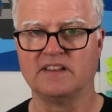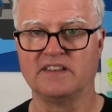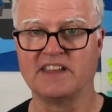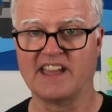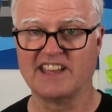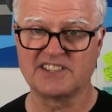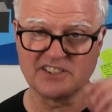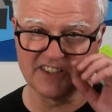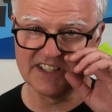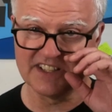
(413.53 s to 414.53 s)
the
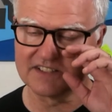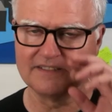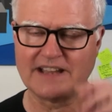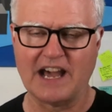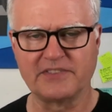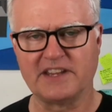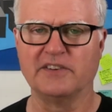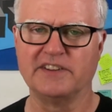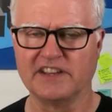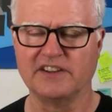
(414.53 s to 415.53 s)
answer is out there
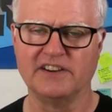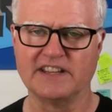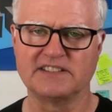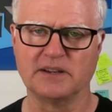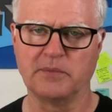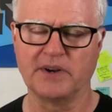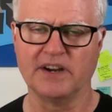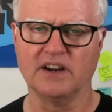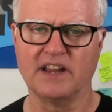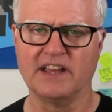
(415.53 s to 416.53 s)
in the internet
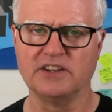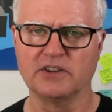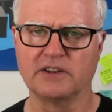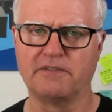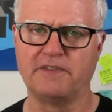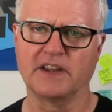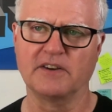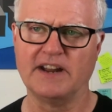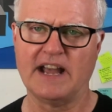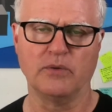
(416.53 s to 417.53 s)
somewhere, and you can figure
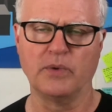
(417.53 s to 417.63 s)
it out.